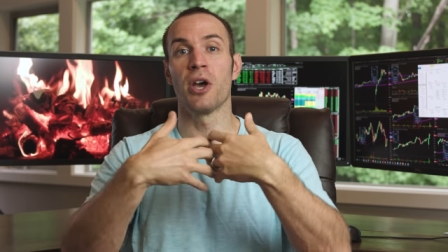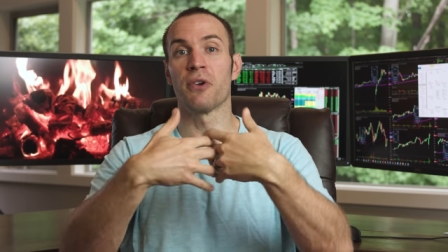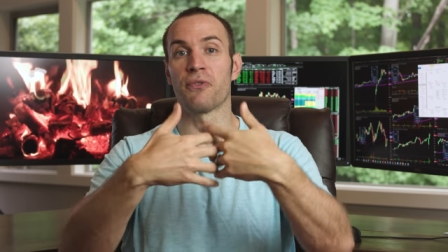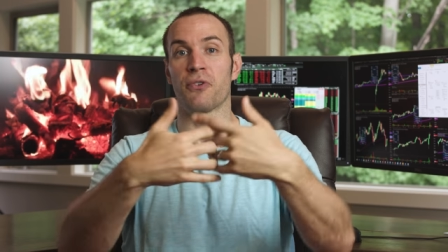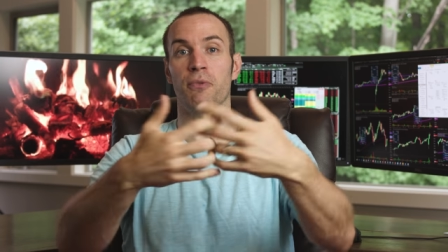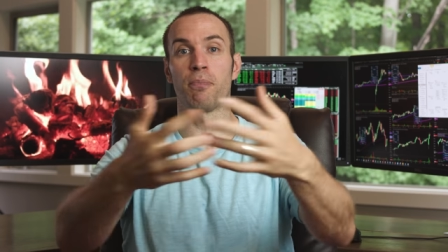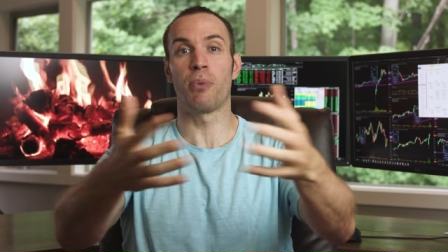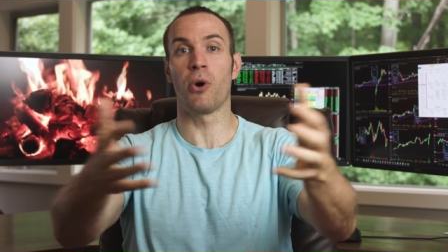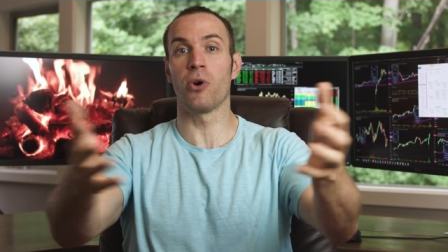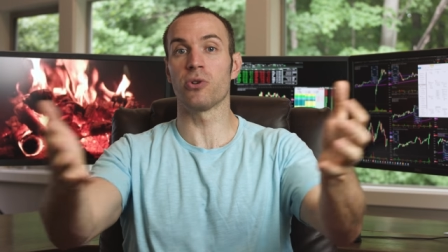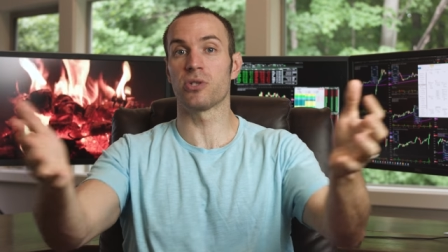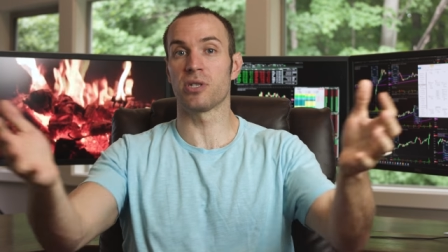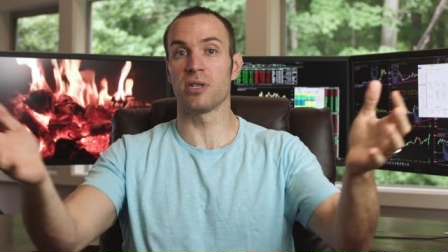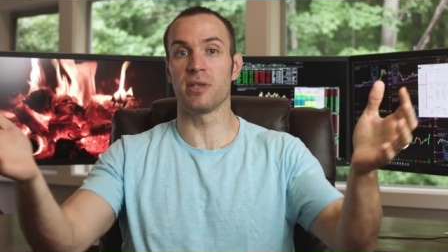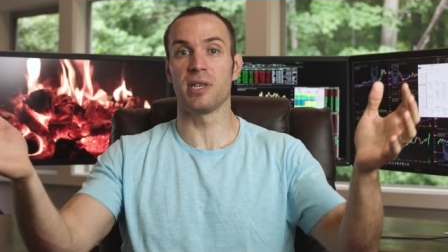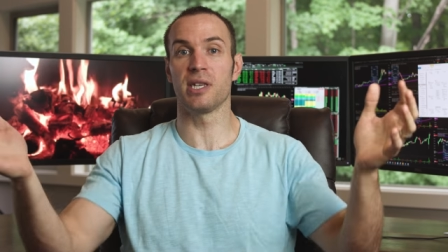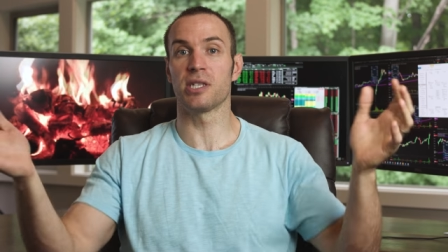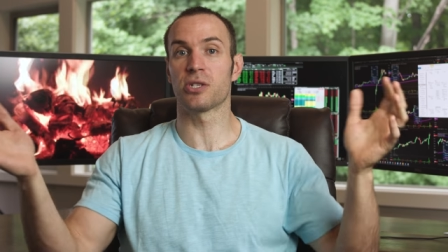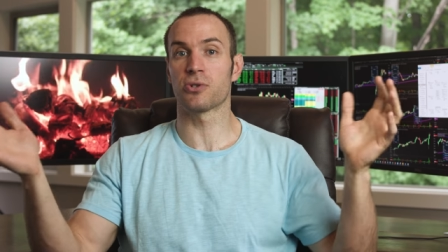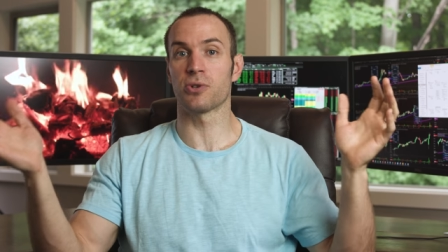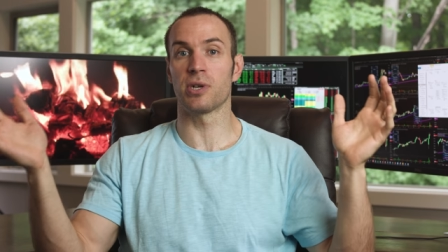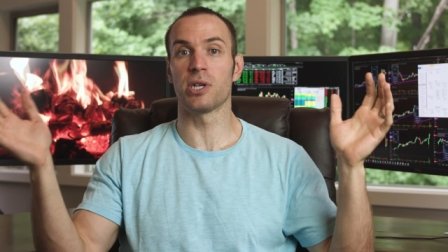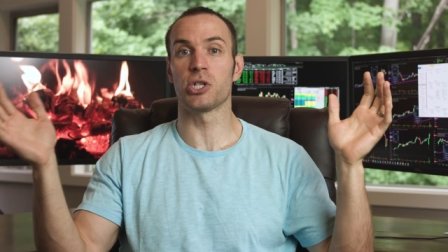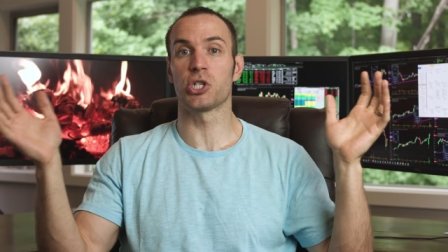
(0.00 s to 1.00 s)
for posting
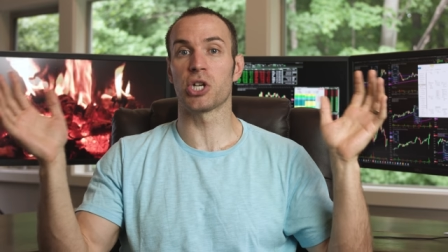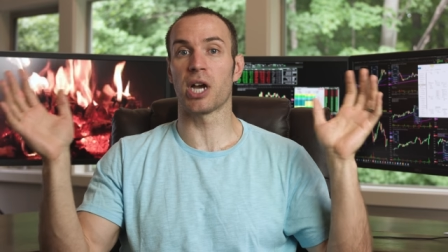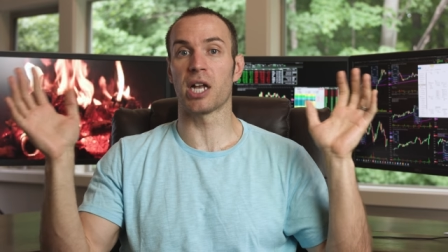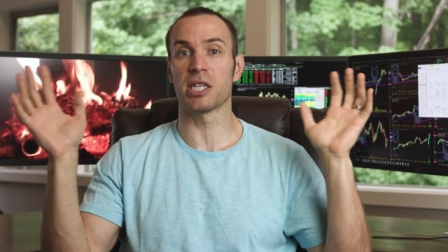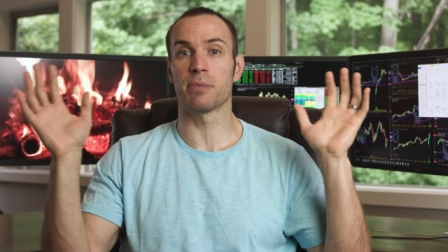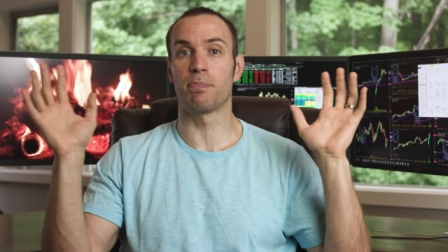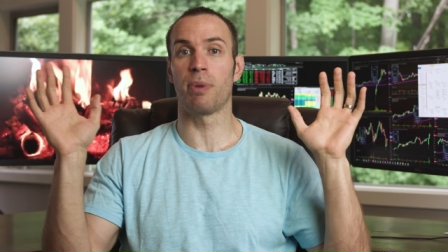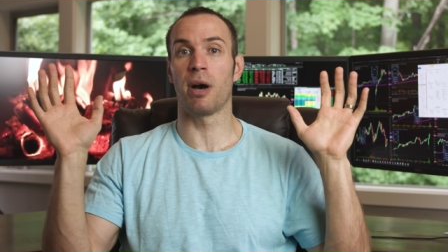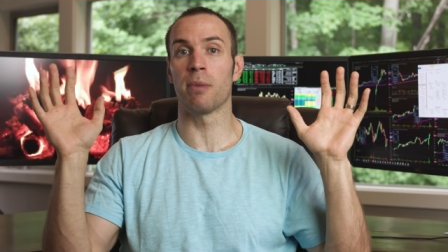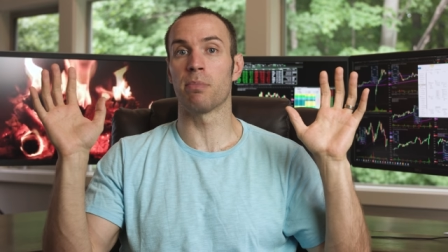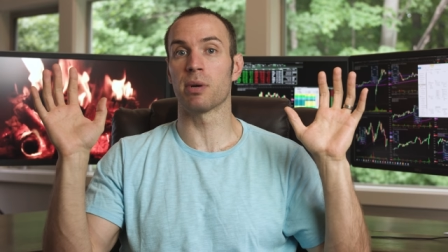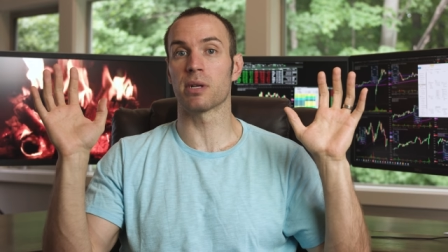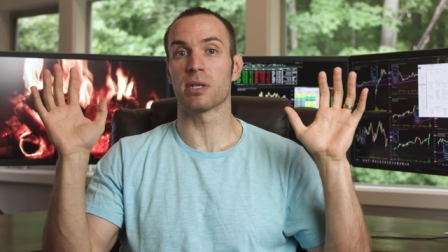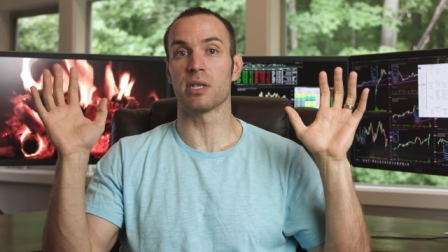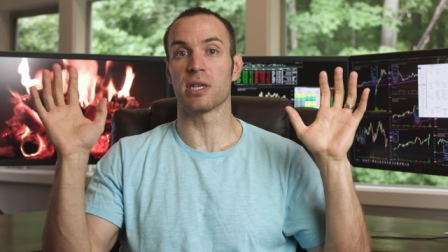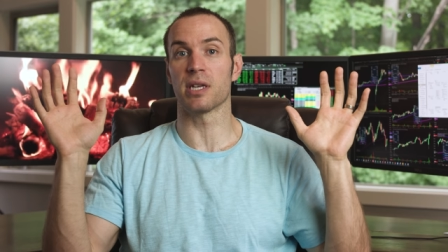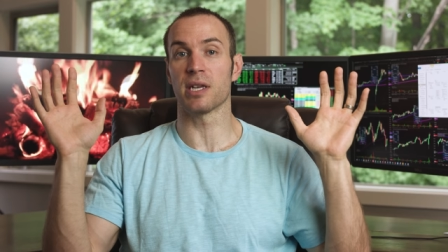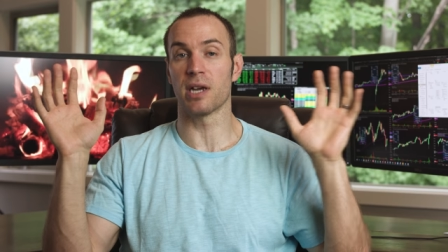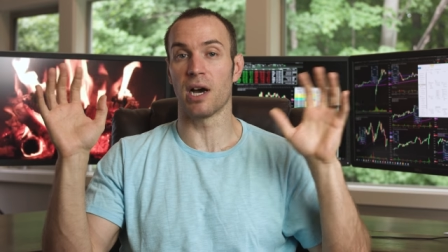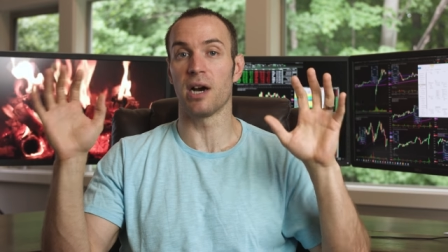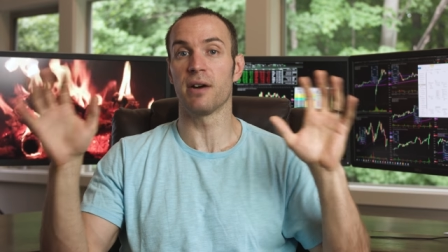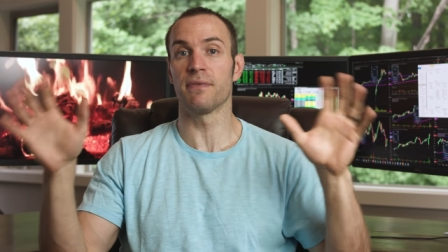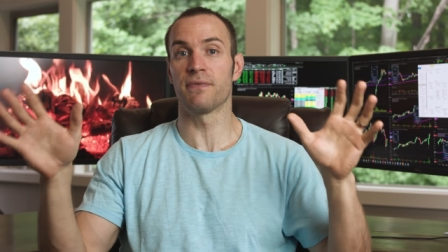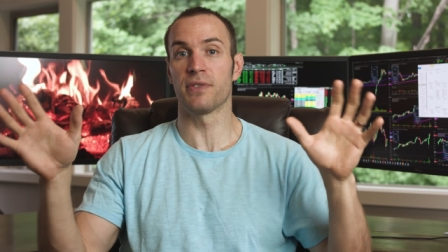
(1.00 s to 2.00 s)
these screenshots
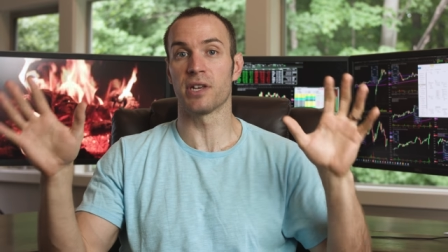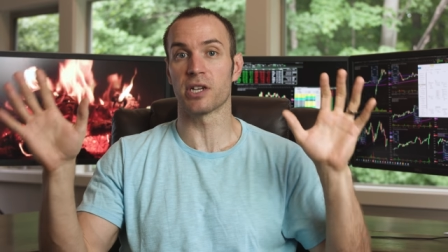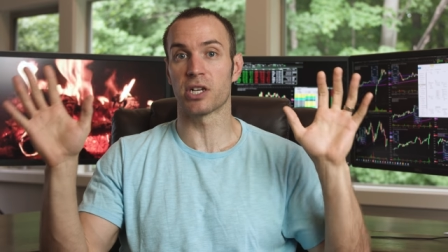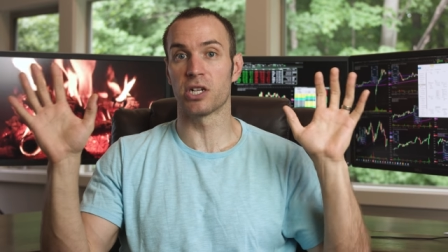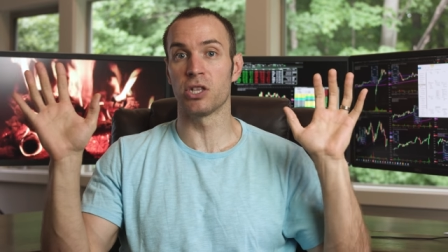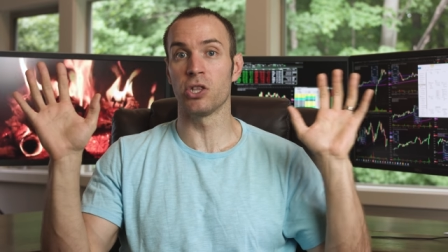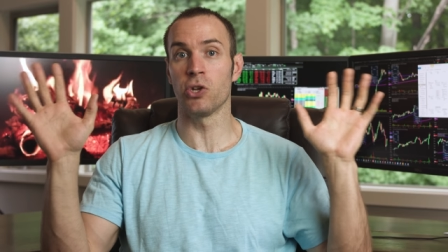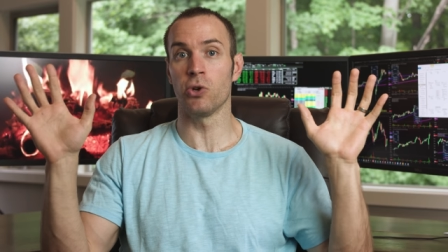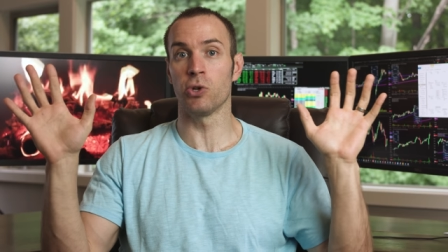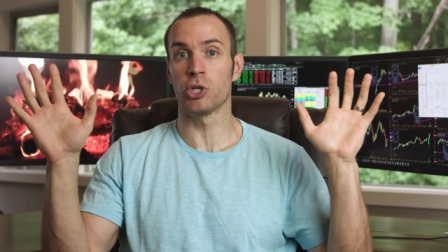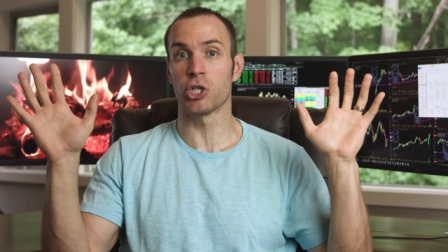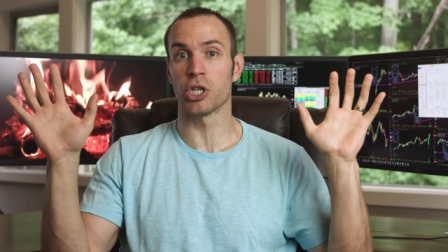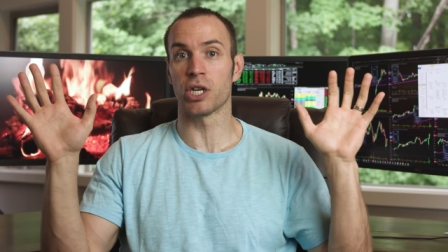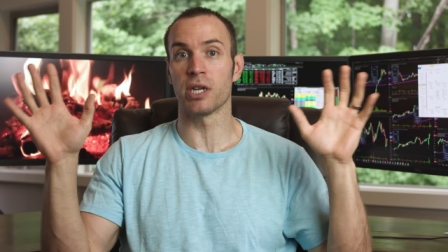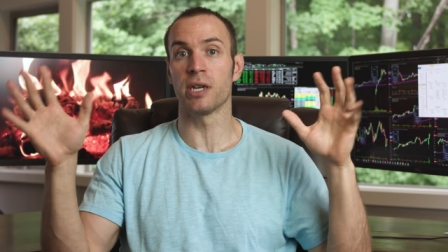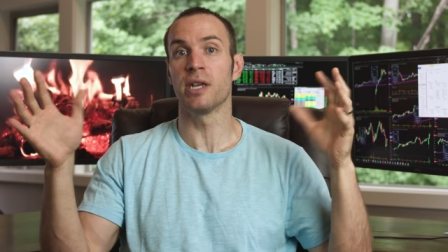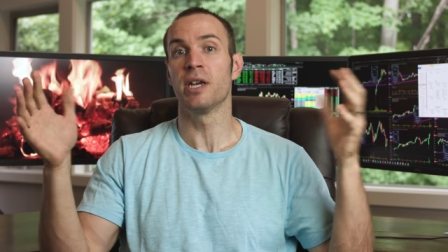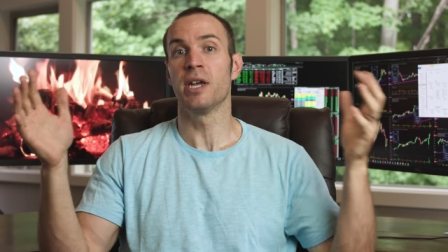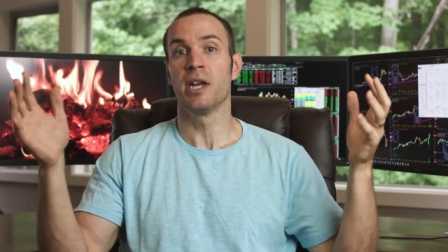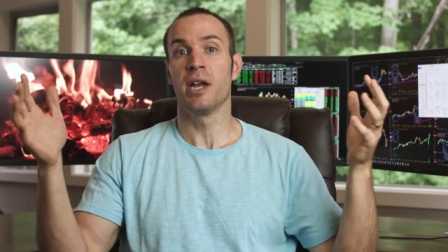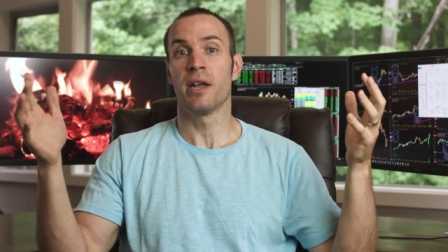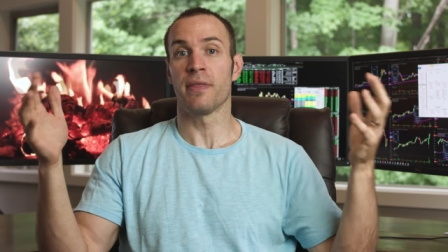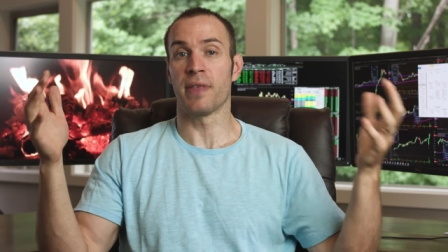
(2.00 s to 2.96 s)
publicly of the collusion